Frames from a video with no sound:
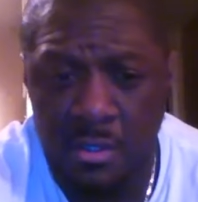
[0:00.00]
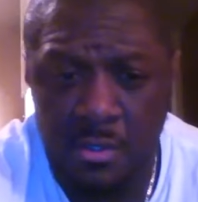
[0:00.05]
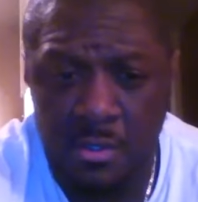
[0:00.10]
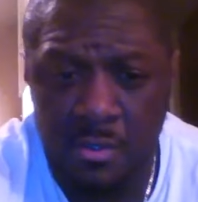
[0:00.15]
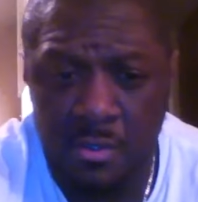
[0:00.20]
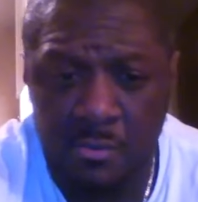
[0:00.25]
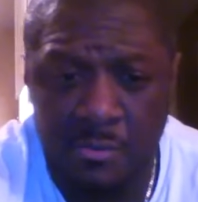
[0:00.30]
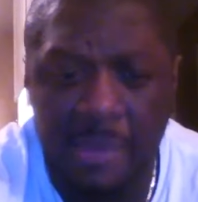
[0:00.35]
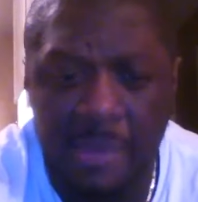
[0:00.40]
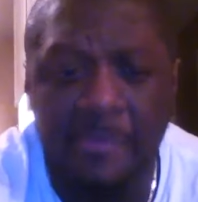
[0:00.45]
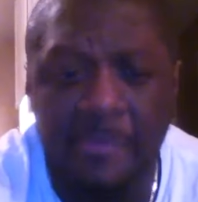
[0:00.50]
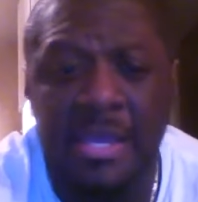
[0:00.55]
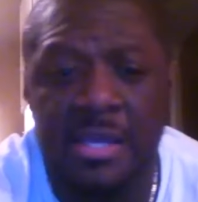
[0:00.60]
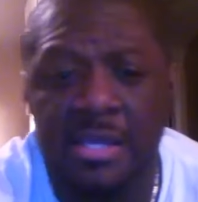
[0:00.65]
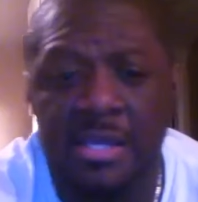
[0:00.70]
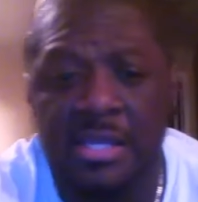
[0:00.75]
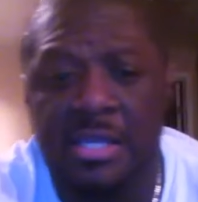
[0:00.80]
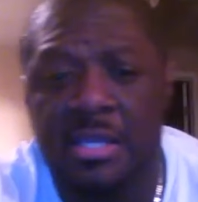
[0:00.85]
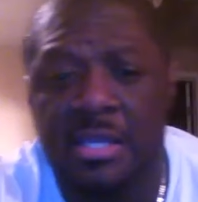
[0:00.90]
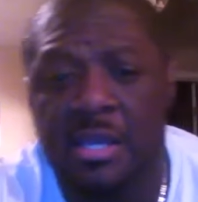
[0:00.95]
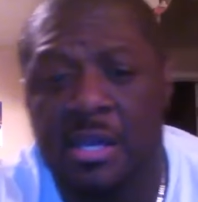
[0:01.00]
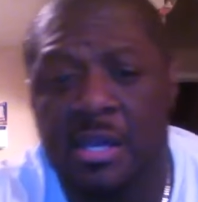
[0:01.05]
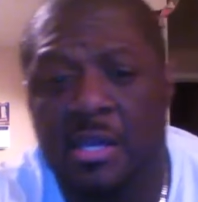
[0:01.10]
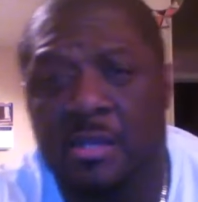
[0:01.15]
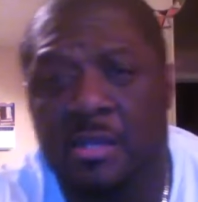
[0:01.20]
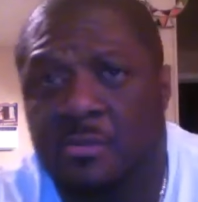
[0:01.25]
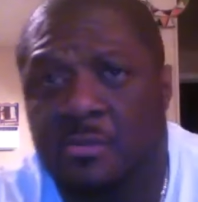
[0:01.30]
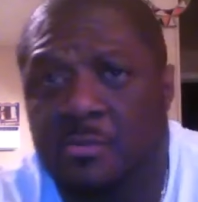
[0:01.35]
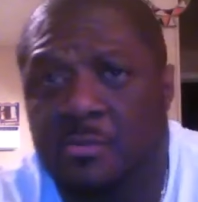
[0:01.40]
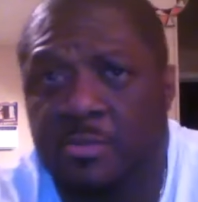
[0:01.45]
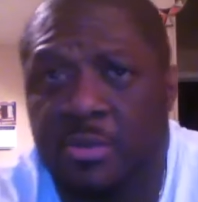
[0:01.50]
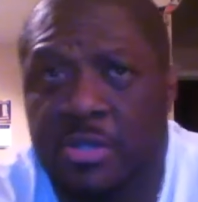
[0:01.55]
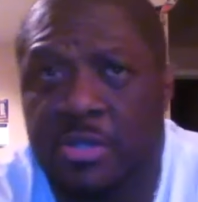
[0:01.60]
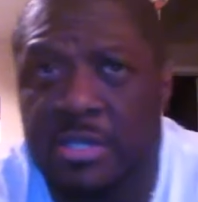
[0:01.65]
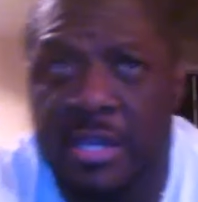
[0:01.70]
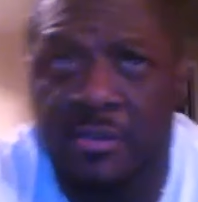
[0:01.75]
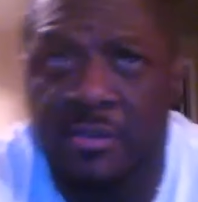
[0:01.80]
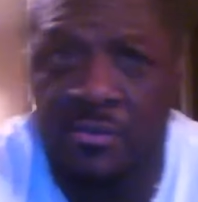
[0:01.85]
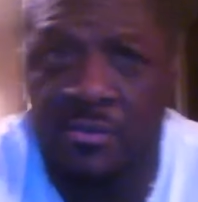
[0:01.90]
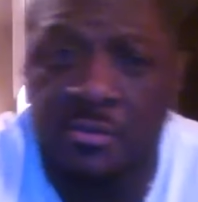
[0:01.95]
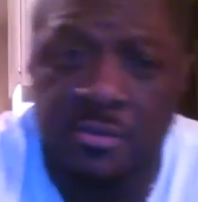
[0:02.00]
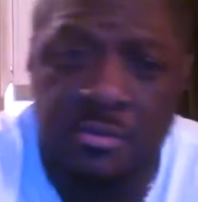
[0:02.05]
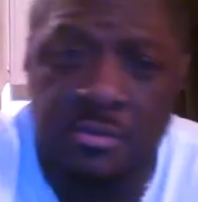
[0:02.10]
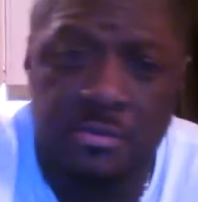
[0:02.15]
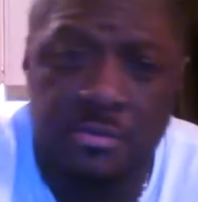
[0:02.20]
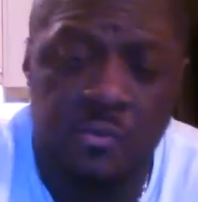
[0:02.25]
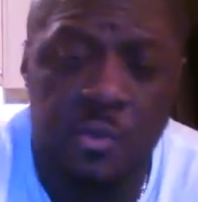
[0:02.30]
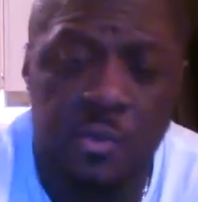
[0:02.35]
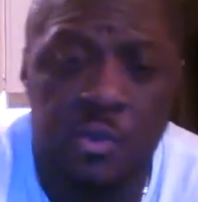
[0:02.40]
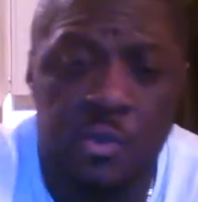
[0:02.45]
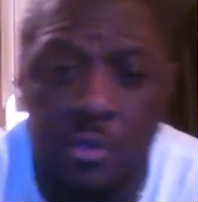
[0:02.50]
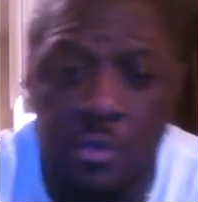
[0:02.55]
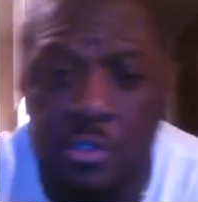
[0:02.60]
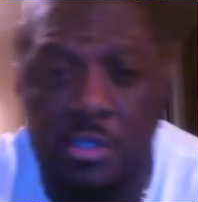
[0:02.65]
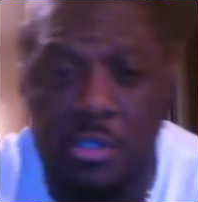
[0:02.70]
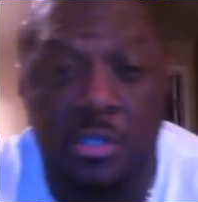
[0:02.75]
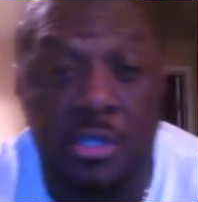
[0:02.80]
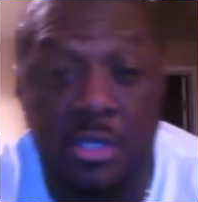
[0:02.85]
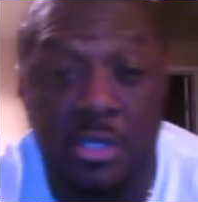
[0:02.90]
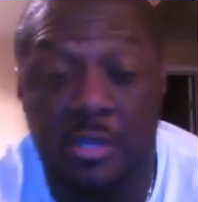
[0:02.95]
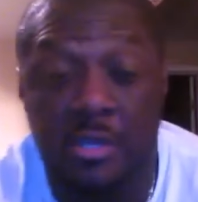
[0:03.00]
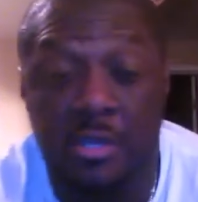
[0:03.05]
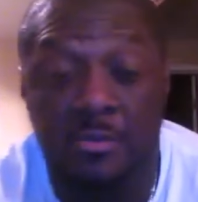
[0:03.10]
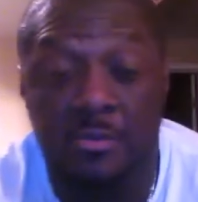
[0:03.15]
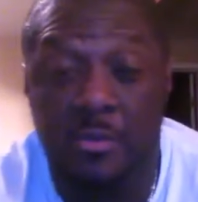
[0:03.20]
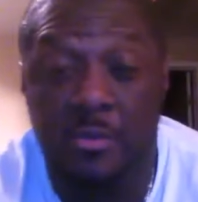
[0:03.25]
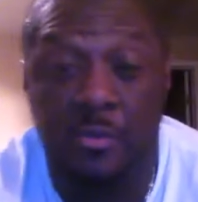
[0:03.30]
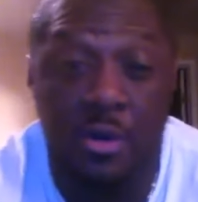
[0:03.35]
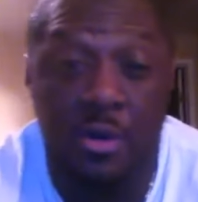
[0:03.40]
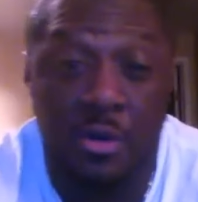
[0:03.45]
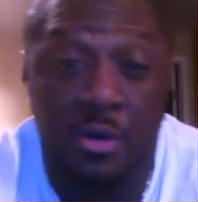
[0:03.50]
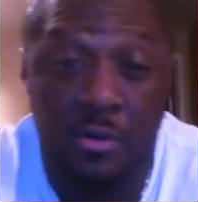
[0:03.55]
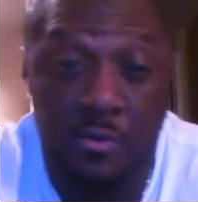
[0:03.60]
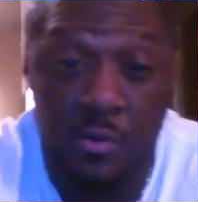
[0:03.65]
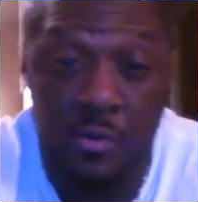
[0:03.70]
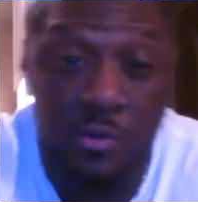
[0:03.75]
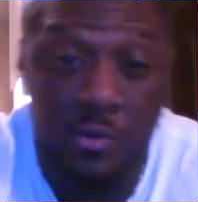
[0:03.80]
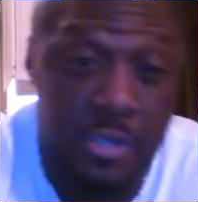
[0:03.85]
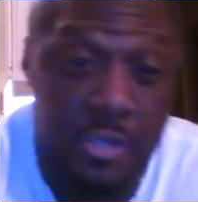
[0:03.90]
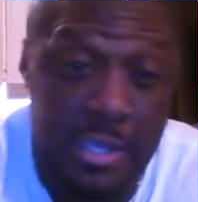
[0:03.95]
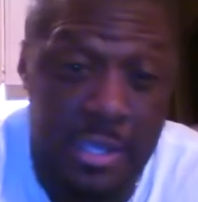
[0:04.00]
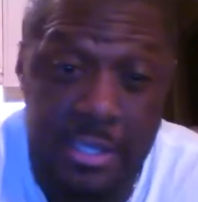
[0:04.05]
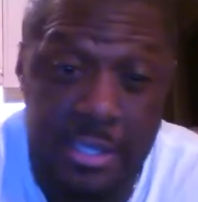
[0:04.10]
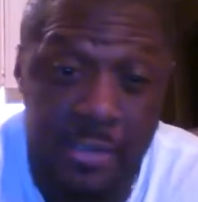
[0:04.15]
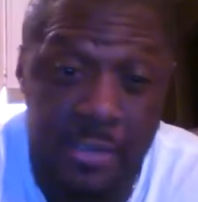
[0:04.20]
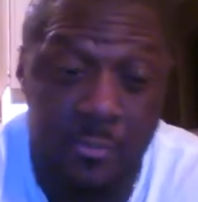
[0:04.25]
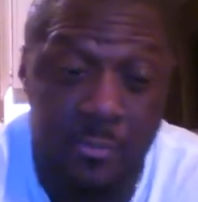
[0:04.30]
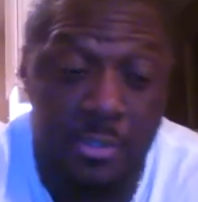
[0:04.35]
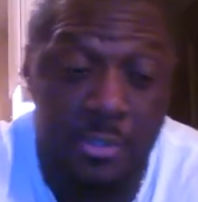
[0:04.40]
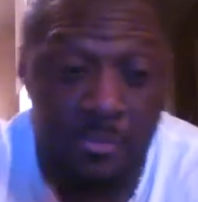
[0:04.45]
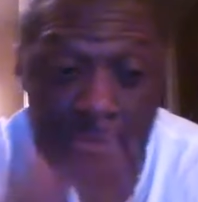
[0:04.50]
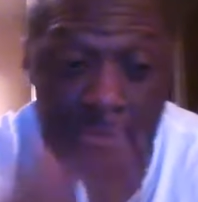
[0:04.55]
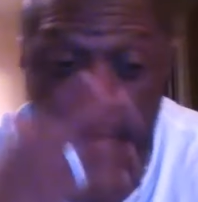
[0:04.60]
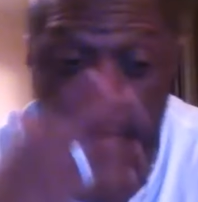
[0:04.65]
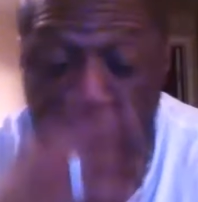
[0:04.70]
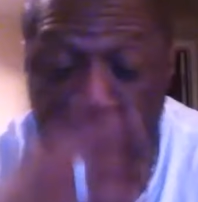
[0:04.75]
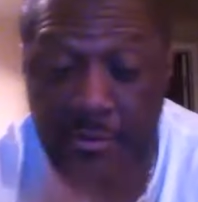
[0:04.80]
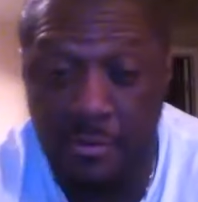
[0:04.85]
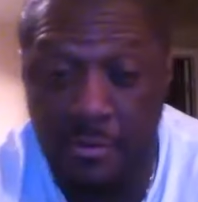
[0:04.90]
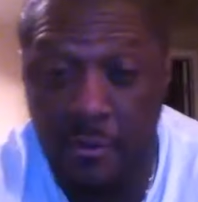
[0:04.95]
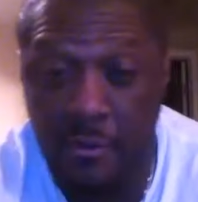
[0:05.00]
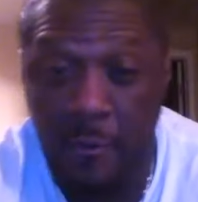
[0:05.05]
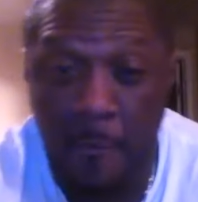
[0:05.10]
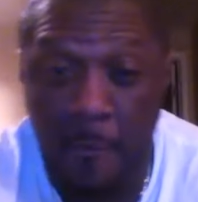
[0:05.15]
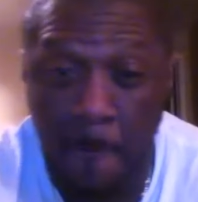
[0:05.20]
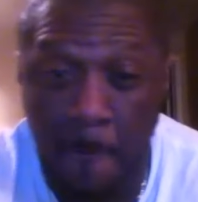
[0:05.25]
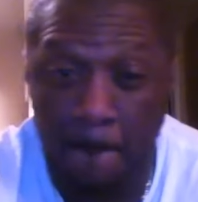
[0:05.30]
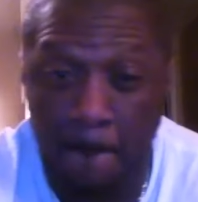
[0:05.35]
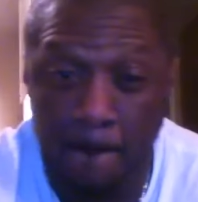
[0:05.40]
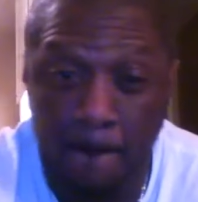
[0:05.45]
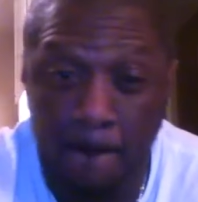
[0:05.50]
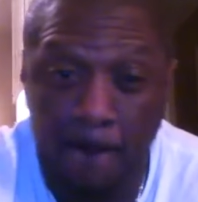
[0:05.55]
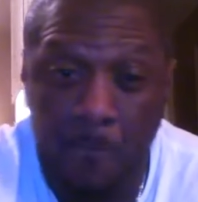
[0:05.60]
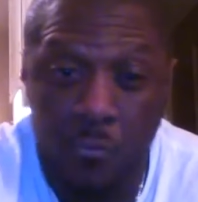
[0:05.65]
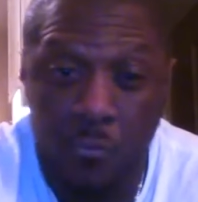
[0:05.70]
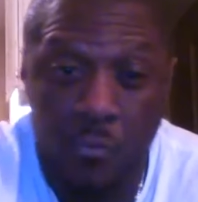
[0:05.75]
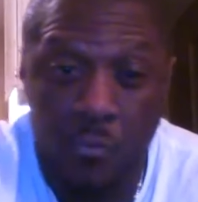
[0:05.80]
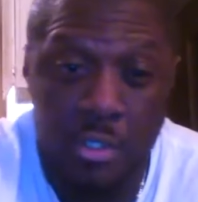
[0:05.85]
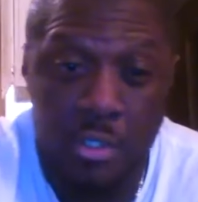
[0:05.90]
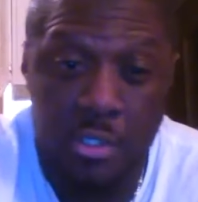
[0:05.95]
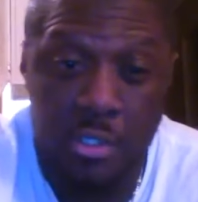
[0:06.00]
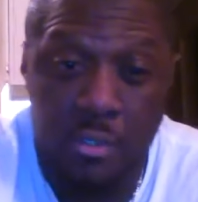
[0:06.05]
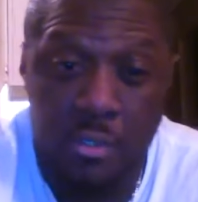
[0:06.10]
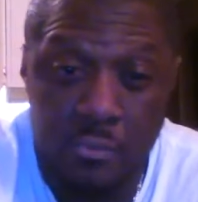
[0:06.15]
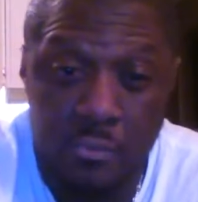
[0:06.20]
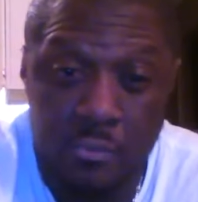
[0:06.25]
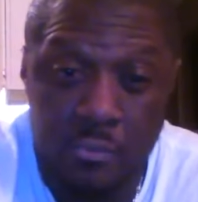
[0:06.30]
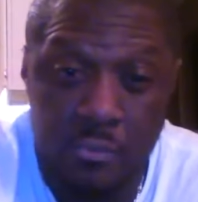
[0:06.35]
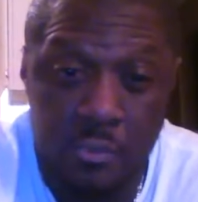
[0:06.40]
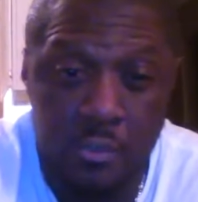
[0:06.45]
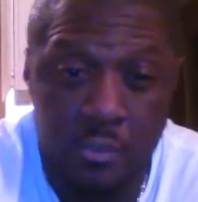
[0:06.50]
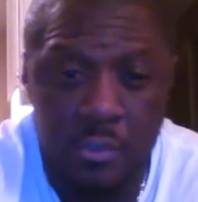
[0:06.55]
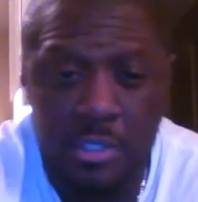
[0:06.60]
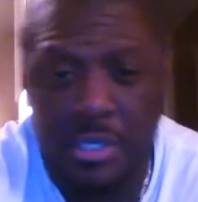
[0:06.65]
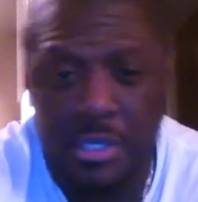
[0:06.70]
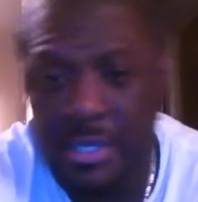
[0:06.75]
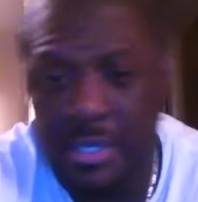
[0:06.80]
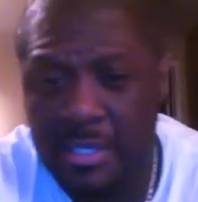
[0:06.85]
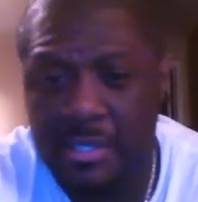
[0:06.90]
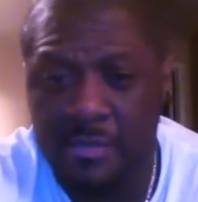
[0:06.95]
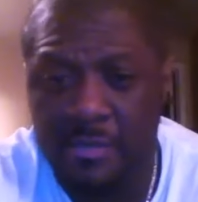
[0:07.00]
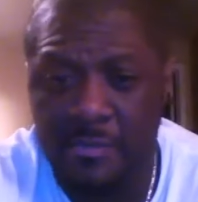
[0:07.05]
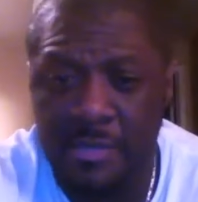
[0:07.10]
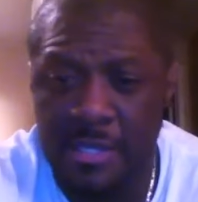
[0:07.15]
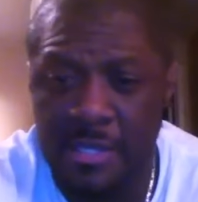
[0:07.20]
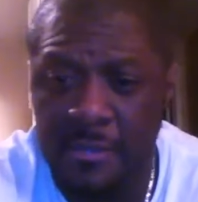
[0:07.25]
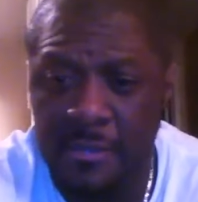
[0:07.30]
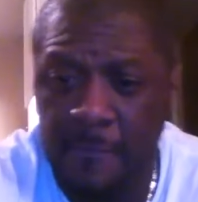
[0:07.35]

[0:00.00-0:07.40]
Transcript: My man Cleon putting that on. We're going to your club tomorrow. We're going to hang out with the brother. We're going to kick it, man.